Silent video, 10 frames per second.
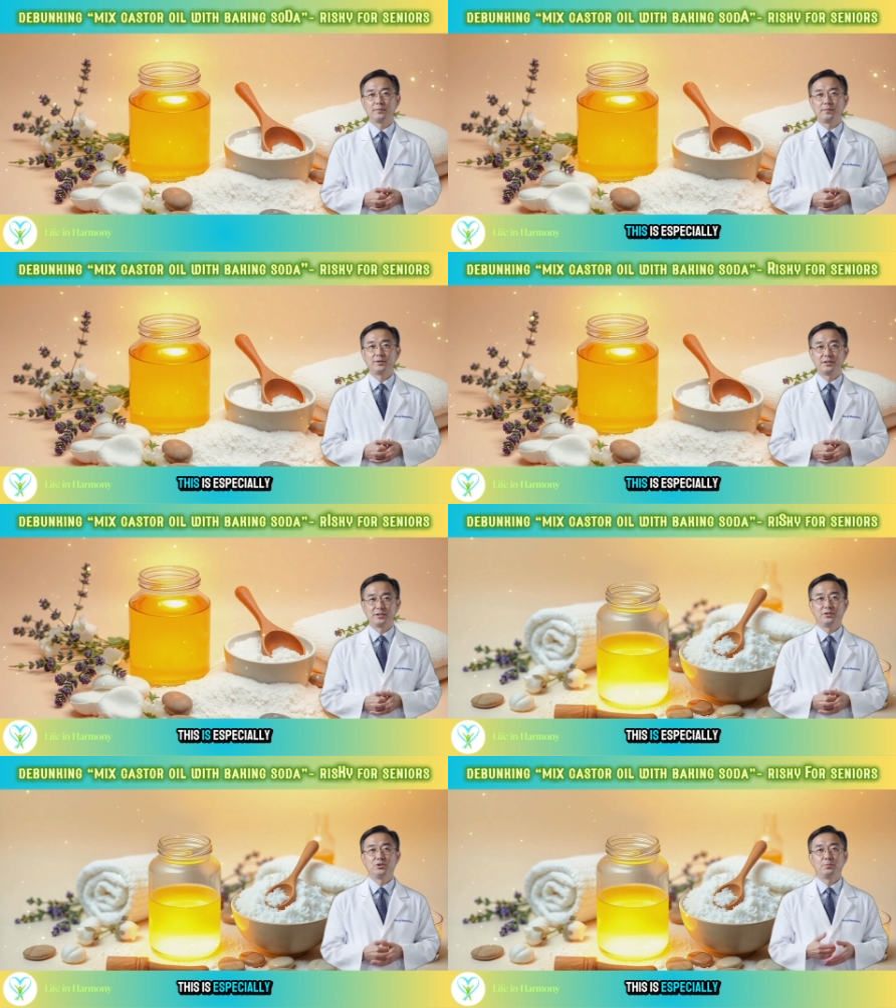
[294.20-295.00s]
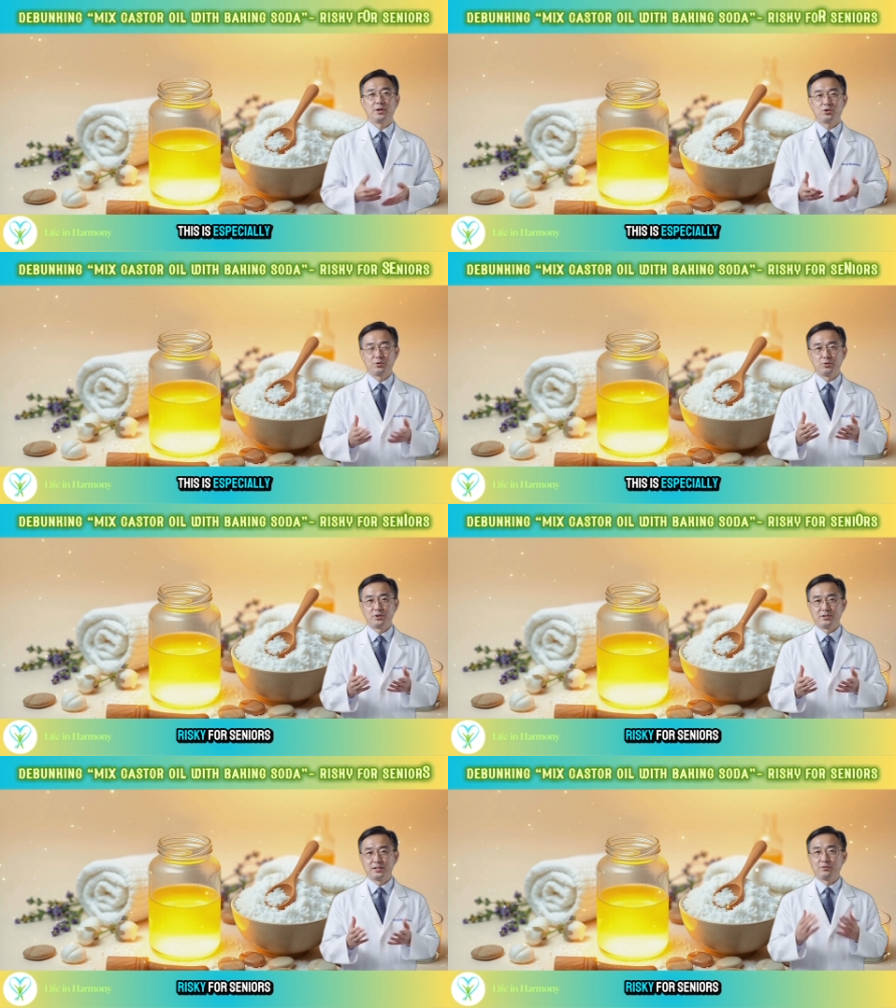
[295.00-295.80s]
This is especially
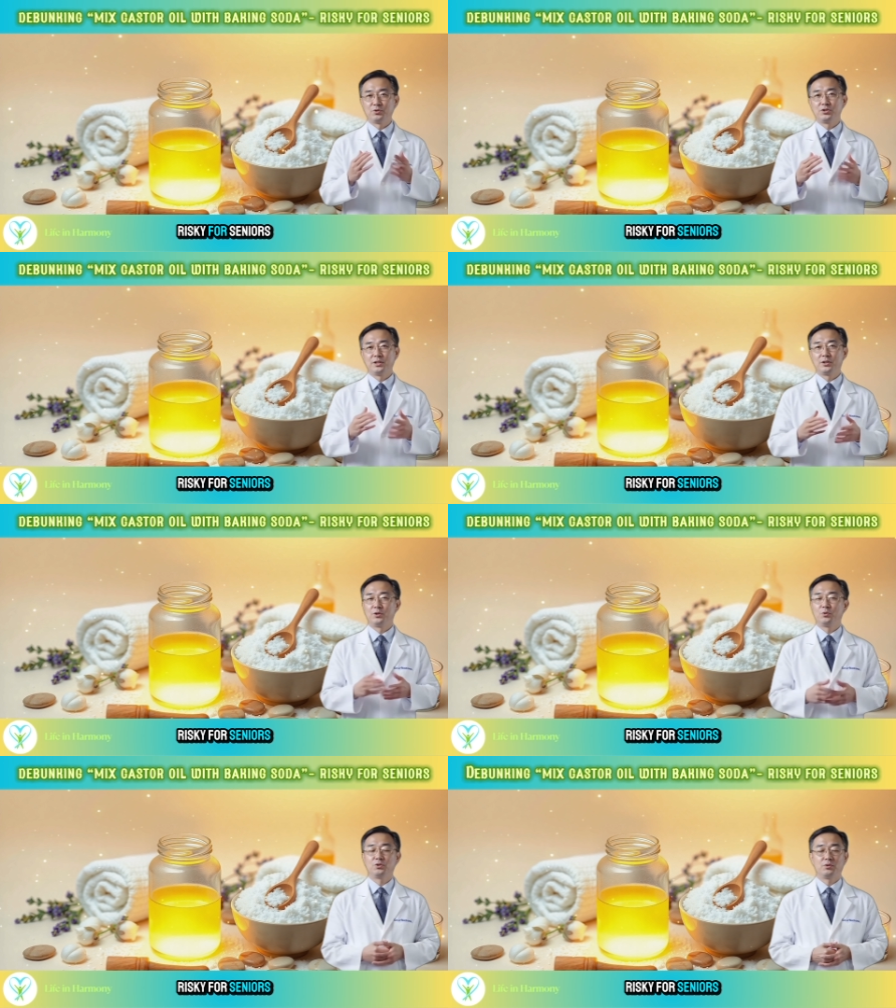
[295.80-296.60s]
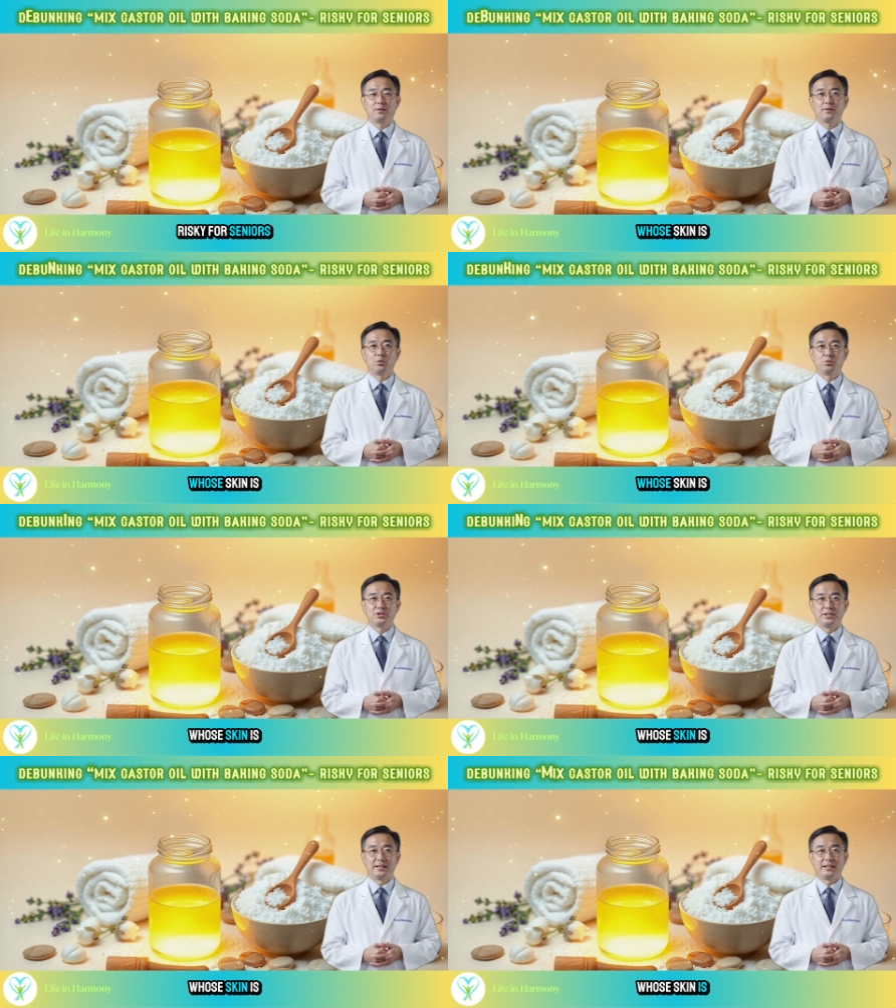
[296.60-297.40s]
risky for seniors, whose
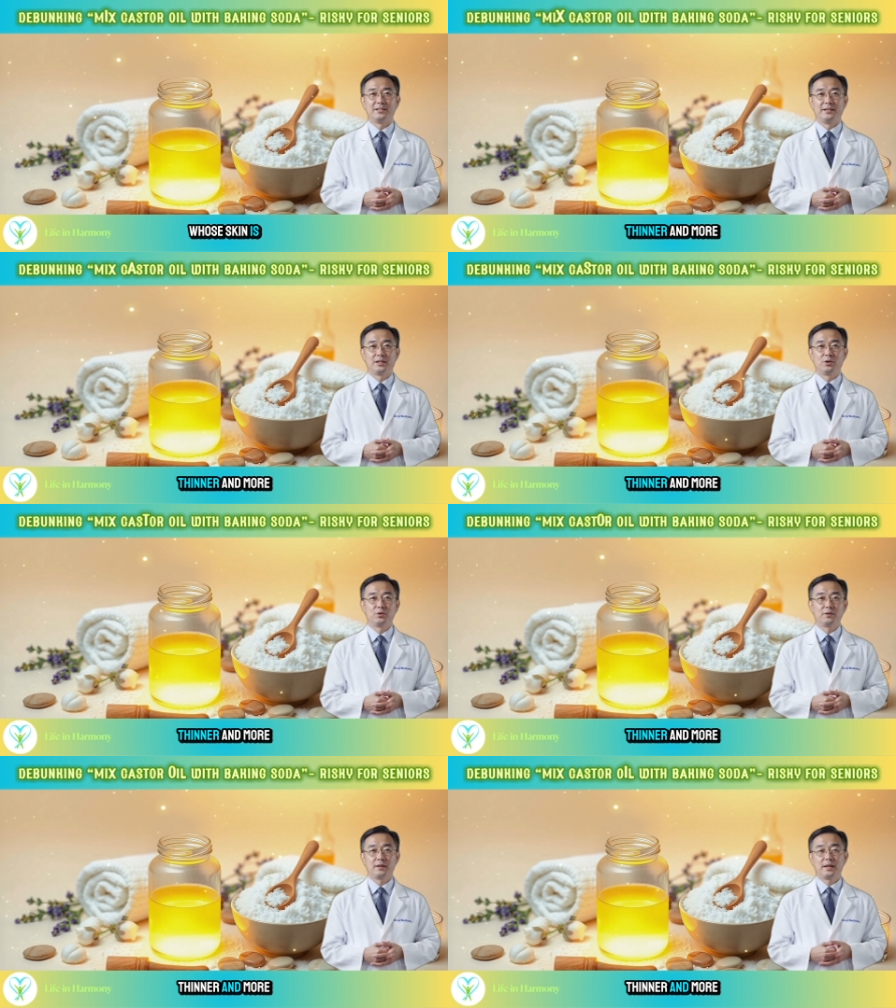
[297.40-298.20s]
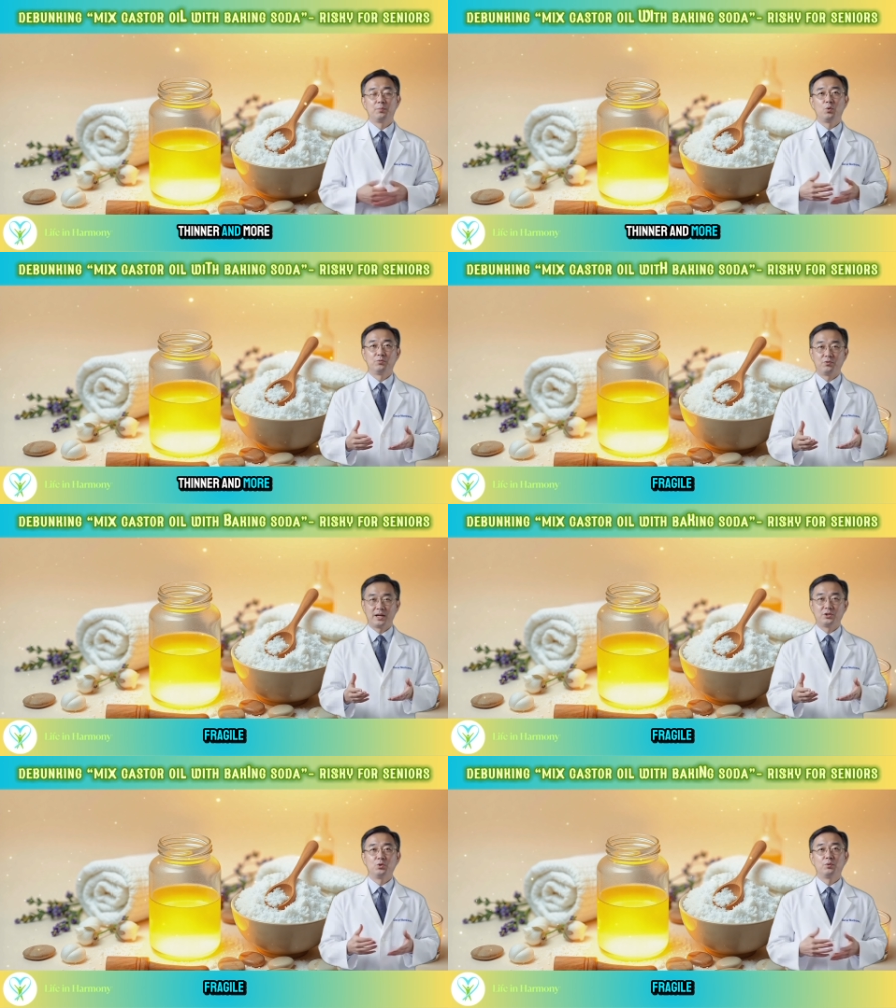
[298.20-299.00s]
skin is thinner and more
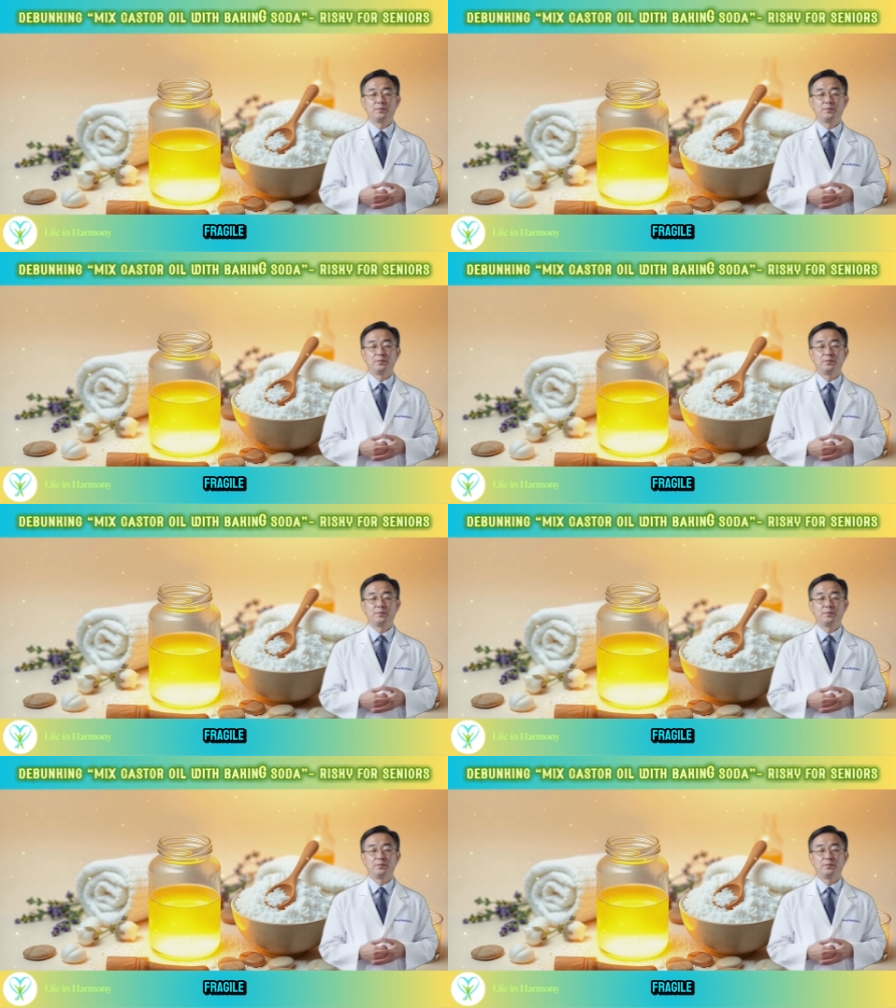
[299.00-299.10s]
fragile.